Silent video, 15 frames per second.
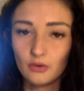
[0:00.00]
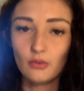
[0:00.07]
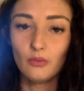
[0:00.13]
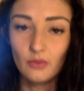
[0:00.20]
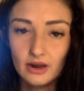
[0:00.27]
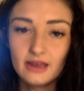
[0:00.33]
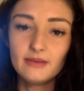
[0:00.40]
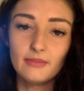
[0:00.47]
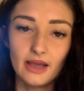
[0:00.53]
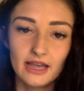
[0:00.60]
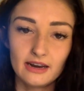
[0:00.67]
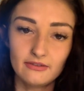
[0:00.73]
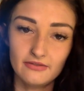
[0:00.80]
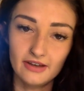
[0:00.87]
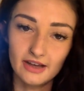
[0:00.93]
we
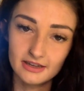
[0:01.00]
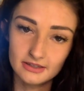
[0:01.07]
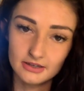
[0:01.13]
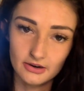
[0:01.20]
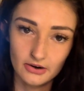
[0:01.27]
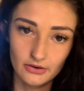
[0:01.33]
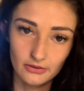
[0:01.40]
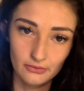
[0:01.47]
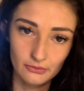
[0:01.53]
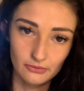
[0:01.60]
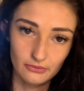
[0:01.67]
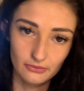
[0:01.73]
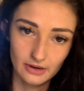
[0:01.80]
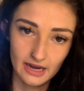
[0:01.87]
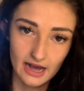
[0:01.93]
manifest our own
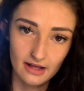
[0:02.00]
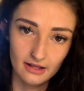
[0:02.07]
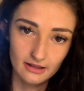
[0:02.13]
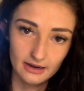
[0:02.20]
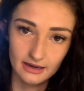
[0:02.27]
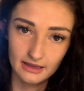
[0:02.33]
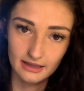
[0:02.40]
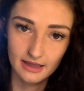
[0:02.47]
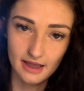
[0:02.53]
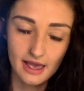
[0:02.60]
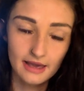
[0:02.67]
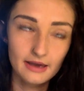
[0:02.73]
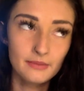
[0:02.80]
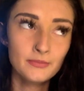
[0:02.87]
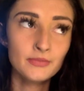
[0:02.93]
reality.
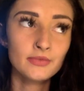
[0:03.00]
Like,